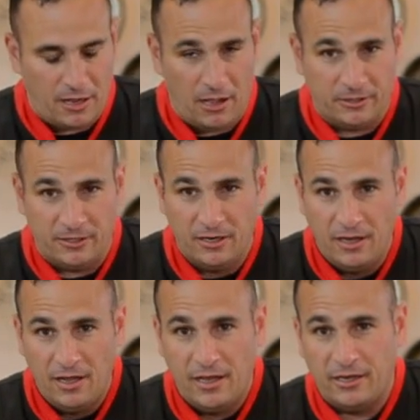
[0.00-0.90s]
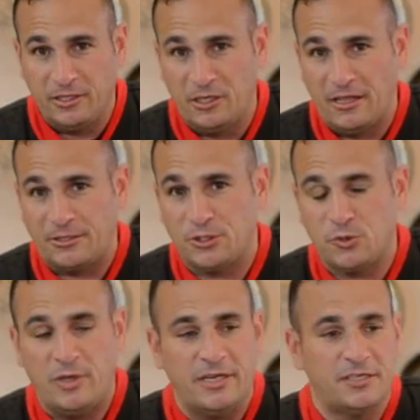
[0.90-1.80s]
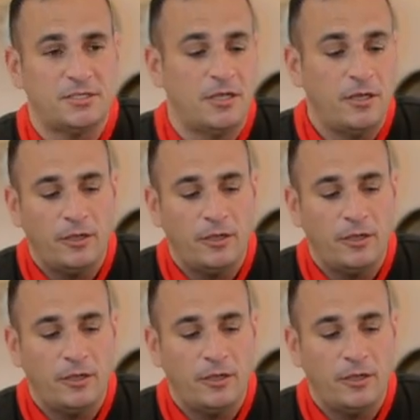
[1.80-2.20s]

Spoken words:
of color and a little extra sweetness.